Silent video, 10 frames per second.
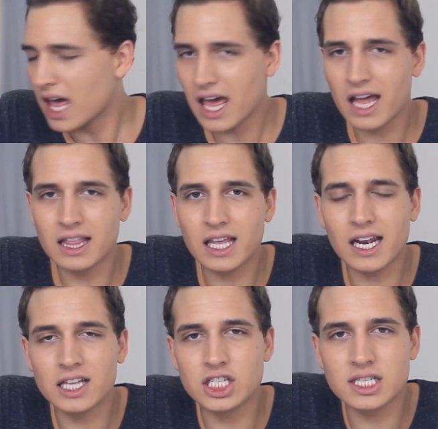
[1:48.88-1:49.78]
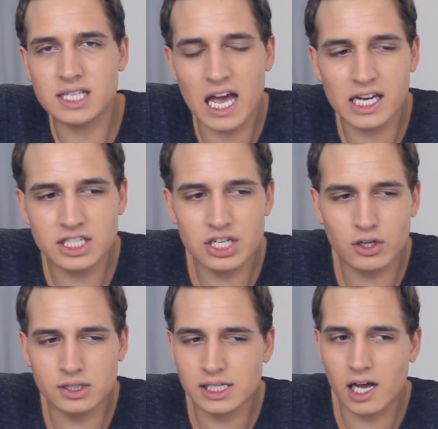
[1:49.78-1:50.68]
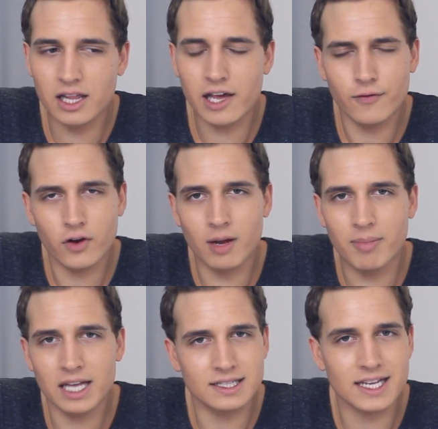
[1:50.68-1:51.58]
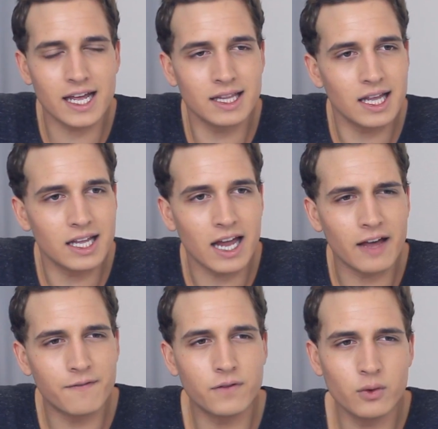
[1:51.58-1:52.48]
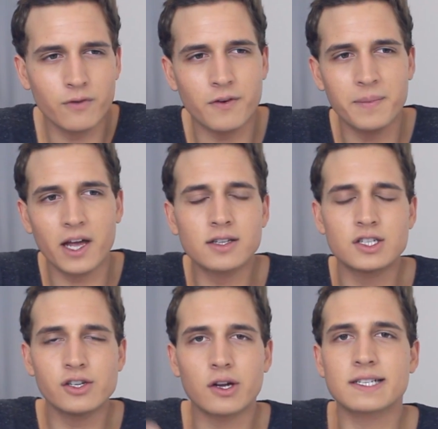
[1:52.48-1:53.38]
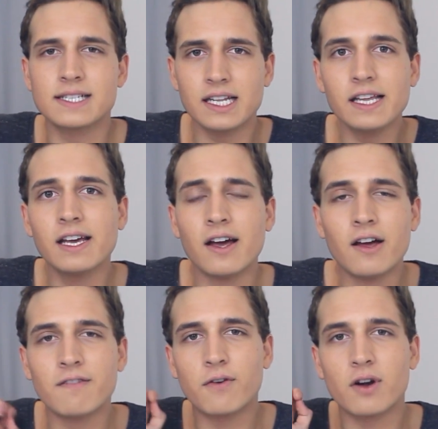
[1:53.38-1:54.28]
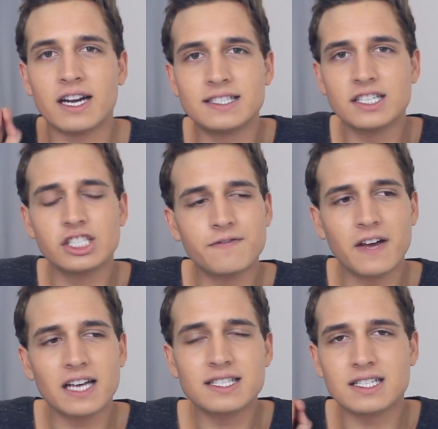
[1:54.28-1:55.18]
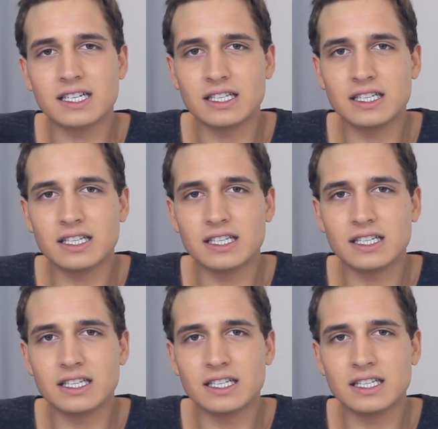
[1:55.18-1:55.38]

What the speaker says: And then I just kinda chilled in LA for a bit, and then I flew from there to New York City for a DigiFest.